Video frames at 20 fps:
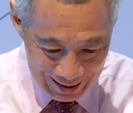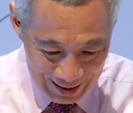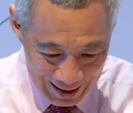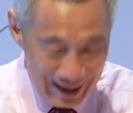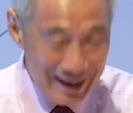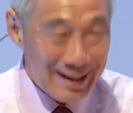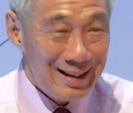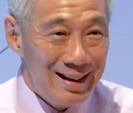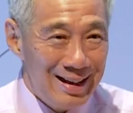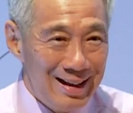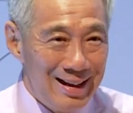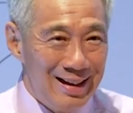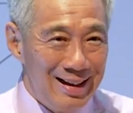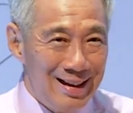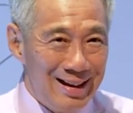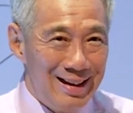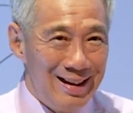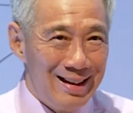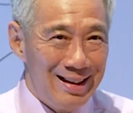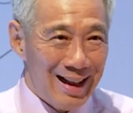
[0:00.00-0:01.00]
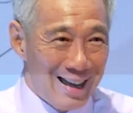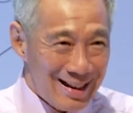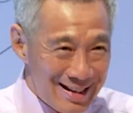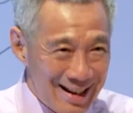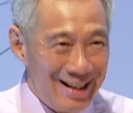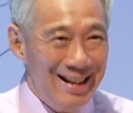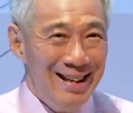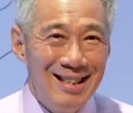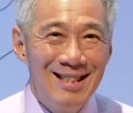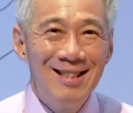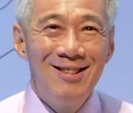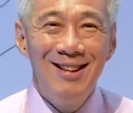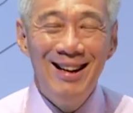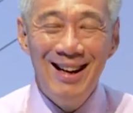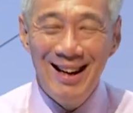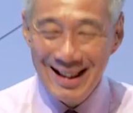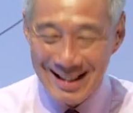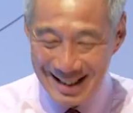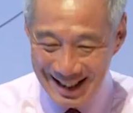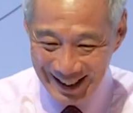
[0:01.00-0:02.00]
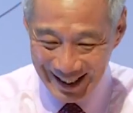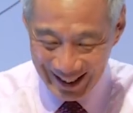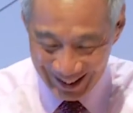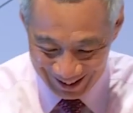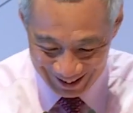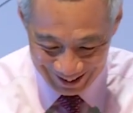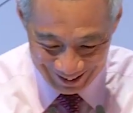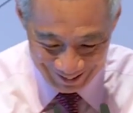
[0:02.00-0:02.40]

And that's the history lesson.